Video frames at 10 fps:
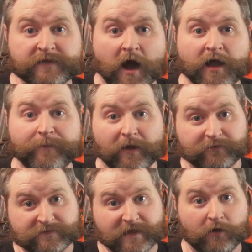talk about
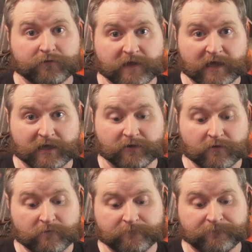the Del Tin
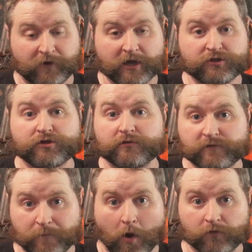French
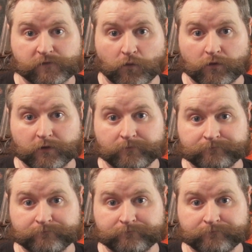small sword.